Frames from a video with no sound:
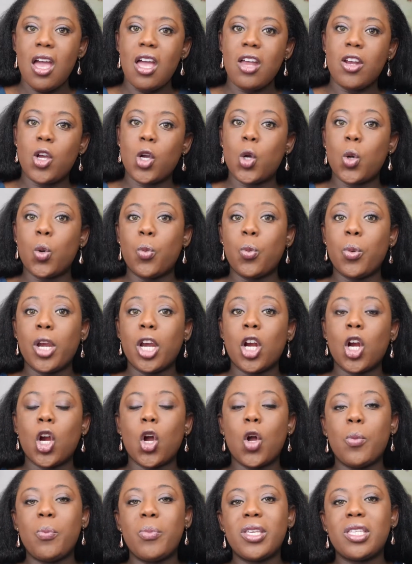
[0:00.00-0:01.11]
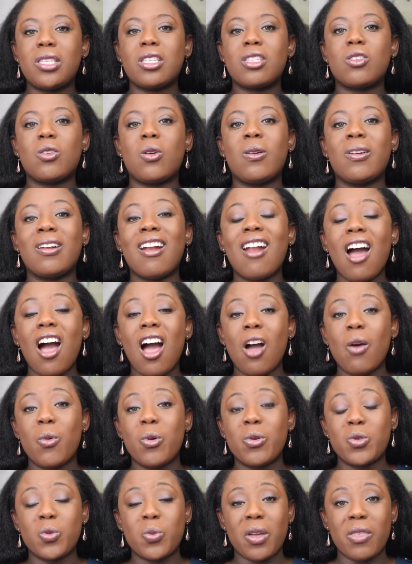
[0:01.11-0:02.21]
in a career or business or
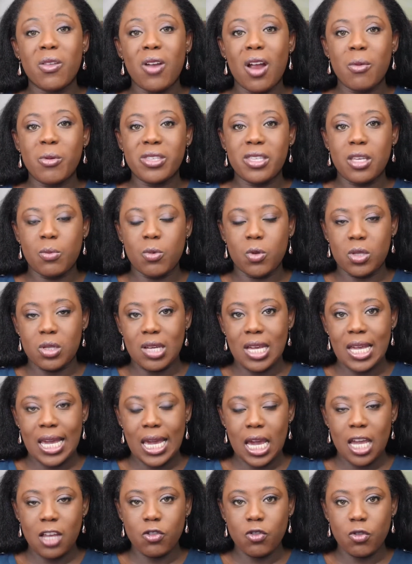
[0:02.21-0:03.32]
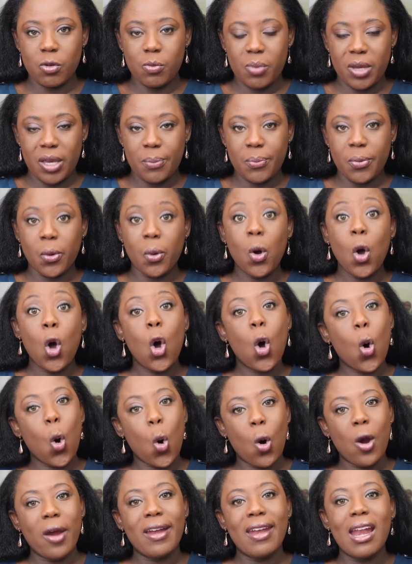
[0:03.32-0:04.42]
not was whether I was able to engage with people
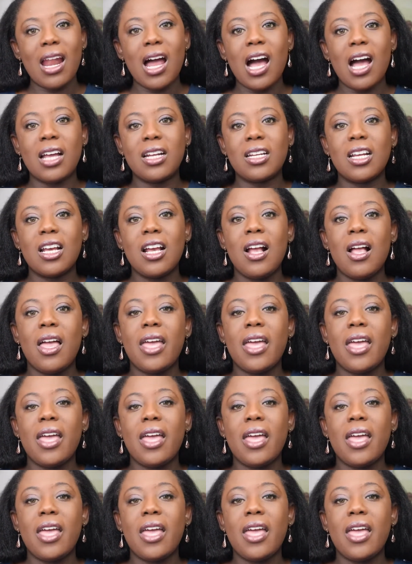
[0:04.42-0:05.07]
or not.